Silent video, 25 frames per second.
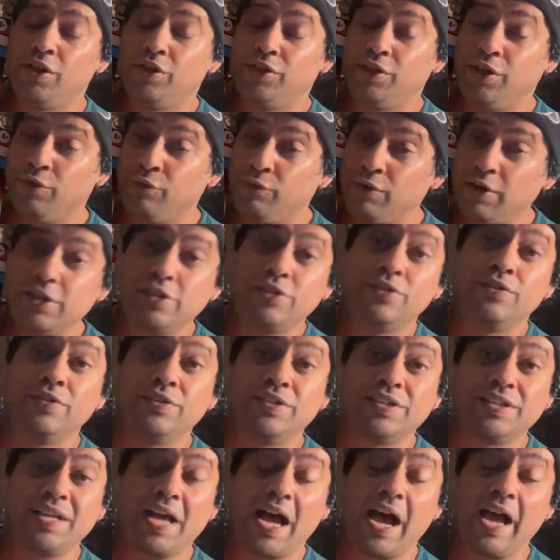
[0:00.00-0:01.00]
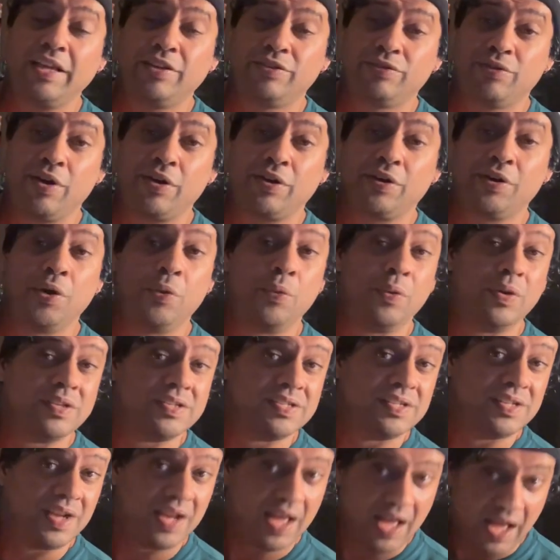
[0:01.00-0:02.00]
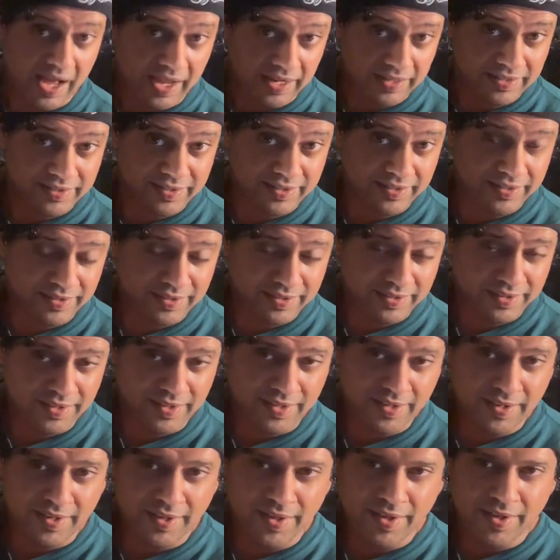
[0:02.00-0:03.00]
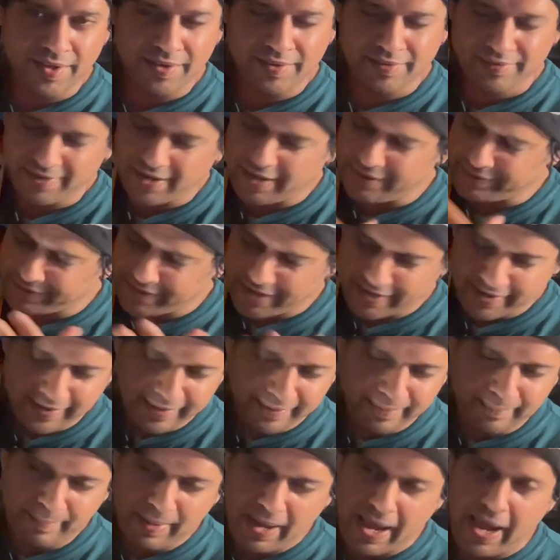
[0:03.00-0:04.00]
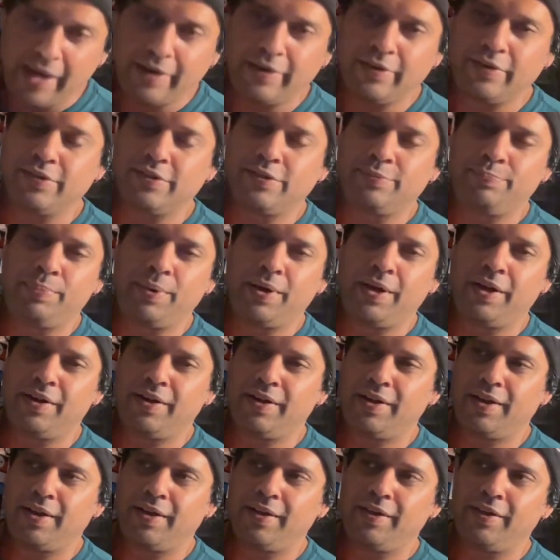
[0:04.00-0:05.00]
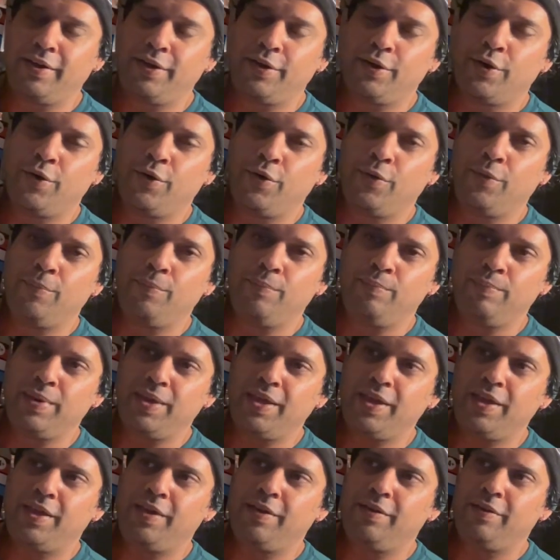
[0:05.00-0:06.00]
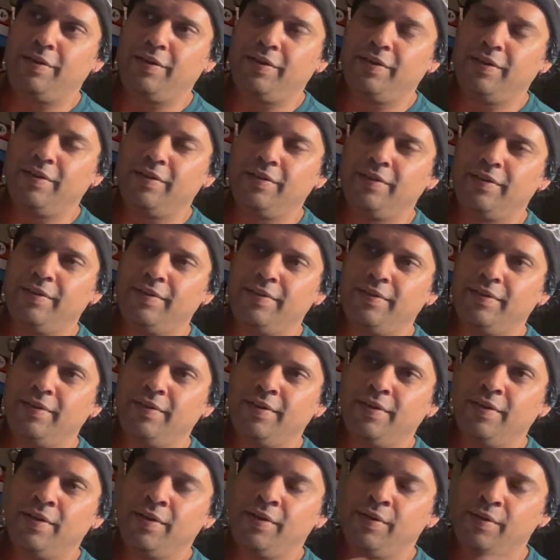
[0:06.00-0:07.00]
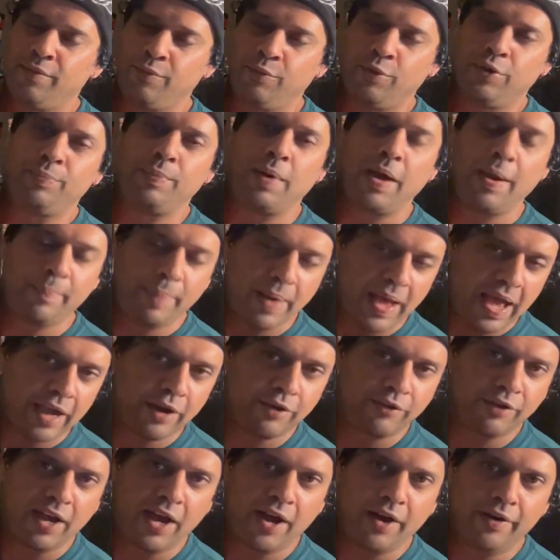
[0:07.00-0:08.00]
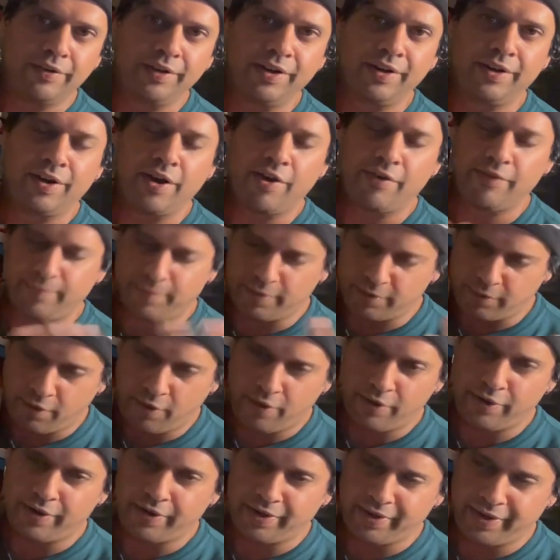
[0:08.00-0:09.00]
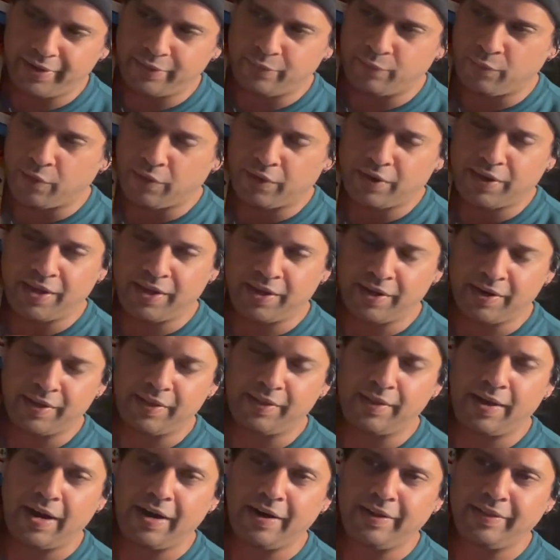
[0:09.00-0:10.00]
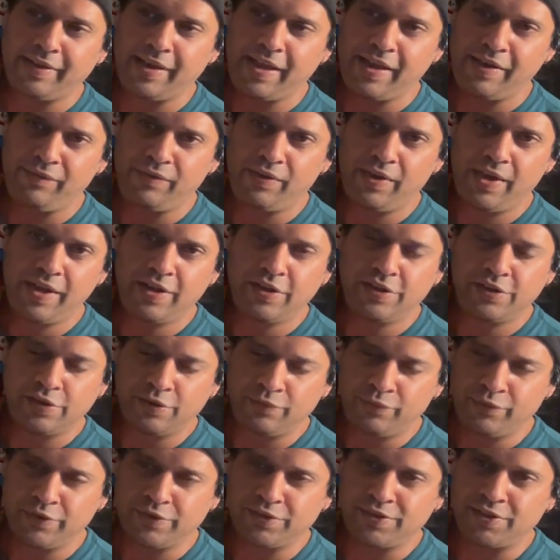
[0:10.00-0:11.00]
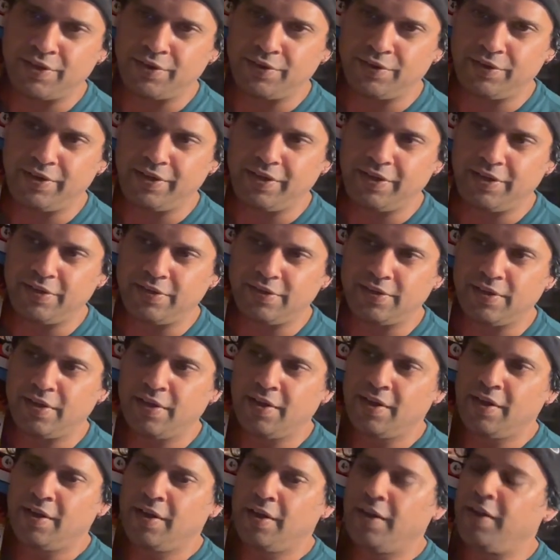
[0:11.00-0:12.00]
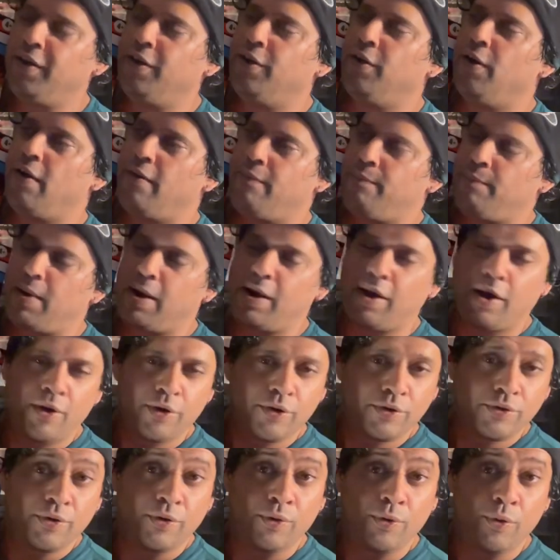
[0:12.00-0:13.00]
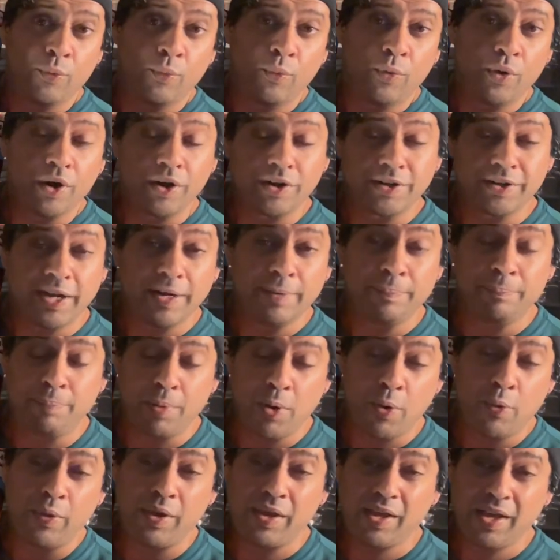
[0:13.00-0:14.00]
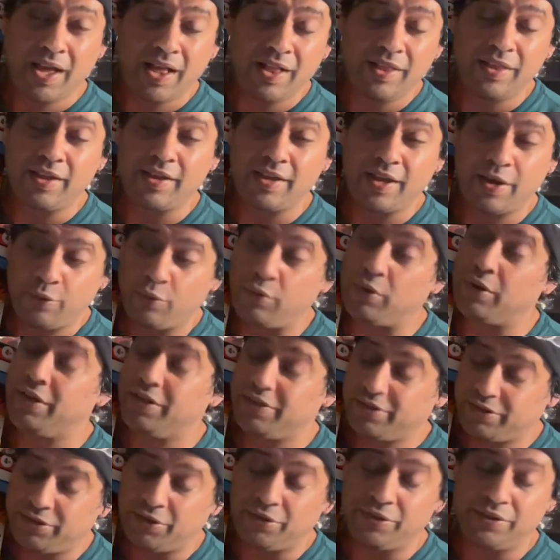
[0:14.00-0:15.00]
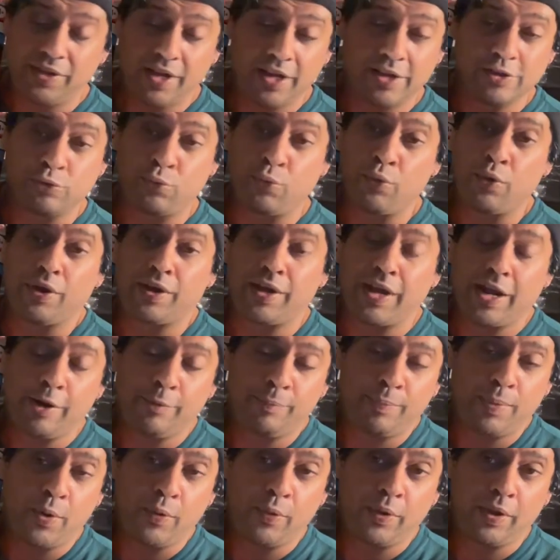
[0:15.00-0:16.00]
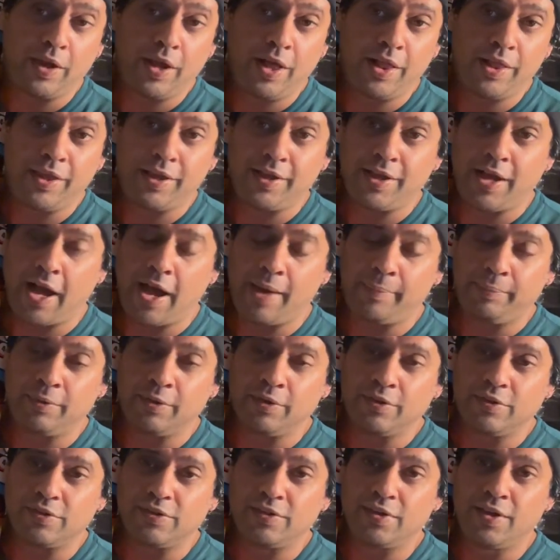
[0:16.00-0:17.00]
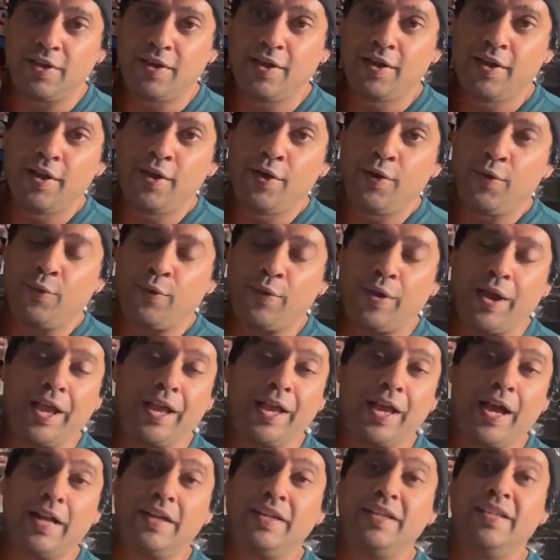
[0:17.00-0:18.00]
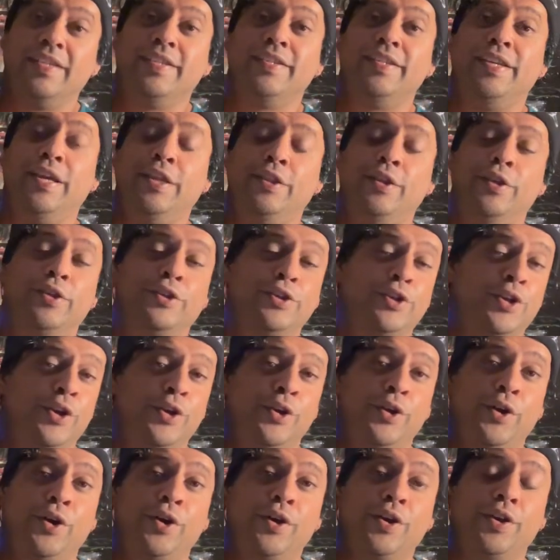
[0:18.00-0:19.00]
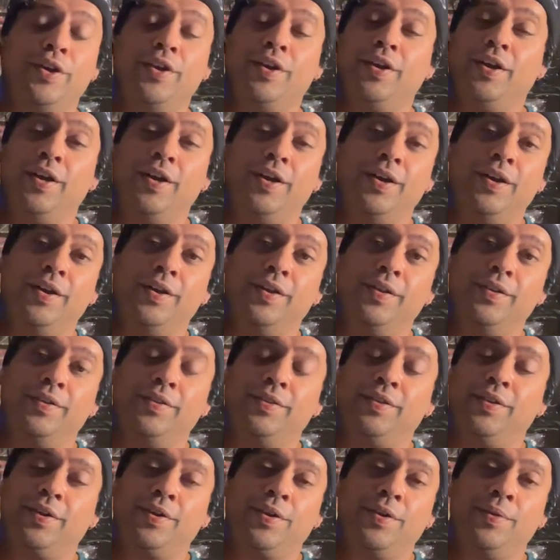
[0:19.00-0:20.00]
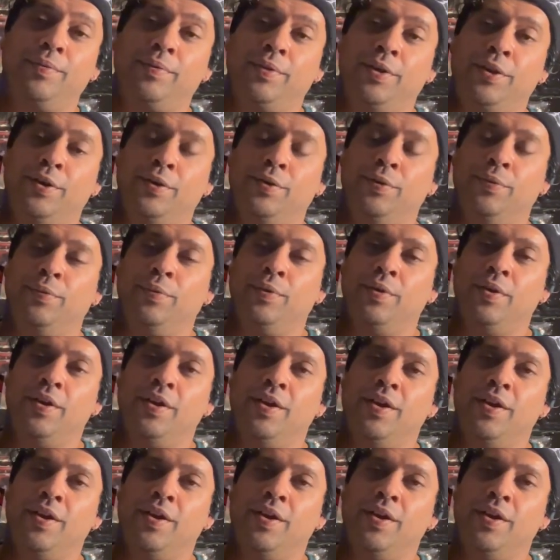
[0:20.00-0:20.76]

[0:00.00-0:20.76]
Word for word: the original Sky Striker was not. Not that it matters, but, you know, me, with my background in government auditing, working in a lot of the aviation facilities, you know, my uncle worked at Boeing Helicopters, or he still does work at Boeing Helicopters, where I got to see the Chinook, uh, the you know,